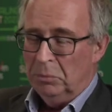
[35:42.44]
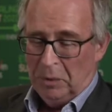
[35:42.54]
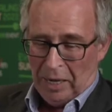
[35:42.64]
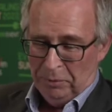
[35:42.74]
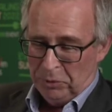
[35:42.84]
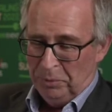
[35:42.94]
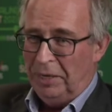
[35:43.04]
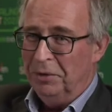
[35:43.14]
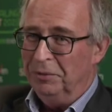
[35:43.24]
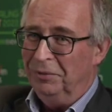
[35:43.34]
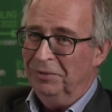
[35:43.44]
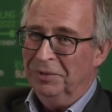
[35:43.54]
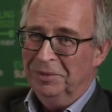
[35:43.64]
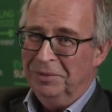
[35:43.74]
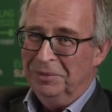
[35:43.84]
I was aware of
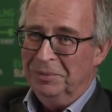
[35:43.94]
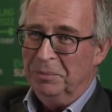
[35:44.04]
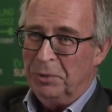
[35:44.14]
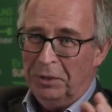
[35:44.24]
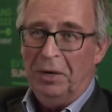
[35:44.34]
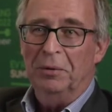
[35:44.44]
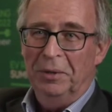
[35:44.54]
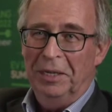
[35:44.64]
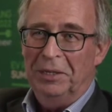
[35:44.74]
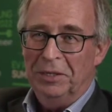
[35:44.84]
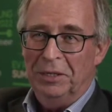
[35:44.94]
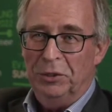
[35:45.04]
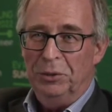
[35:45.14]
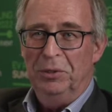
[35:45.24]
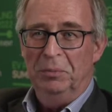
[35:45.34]
product-related
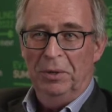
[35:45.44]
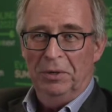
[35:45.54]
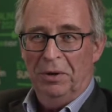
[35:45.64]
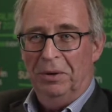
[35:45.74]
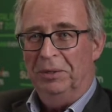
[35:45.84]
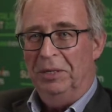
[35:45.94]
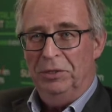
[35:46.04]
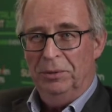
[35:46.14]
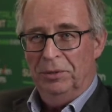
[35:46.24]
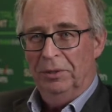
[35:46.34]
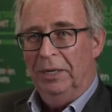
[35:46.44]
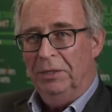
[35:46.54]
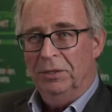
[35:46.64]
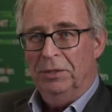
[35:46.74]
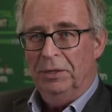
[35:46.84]
issues, but not issues
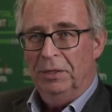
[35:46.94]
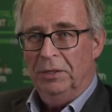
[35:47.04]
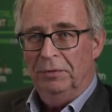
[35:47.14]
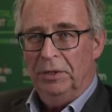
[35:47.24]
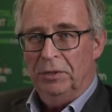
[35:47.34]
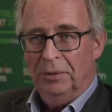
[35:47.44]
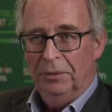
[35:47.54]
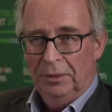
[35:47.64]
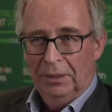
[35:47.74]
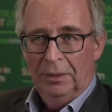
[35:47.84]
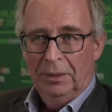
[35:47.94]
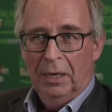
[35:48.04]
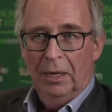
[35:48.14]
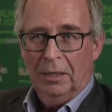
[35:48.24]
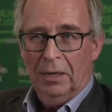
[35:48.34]
related to the individual
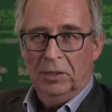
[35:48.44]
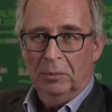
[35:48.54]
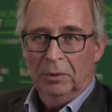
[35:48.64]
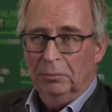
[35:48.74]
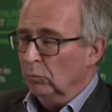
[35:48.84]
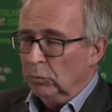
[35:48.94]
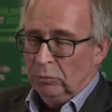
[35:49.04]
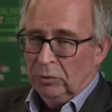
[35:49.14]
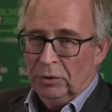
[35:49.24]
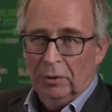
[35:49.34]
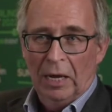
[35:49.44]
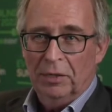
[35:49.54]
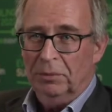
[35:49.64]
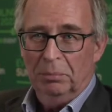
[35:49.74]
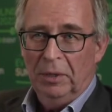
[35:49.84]
customer. So
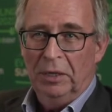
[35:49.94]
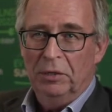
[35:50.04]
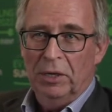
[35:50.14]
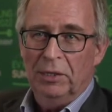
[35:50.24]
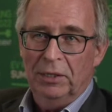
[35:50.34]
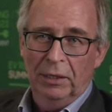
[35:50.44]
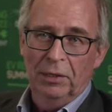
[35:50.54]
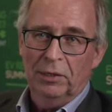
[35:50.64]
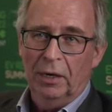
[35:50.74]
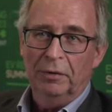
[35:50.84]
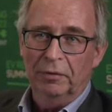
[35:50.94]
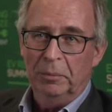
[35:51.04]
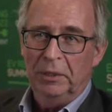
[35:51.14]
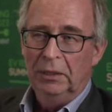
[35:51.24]
that's an interesting insight for me.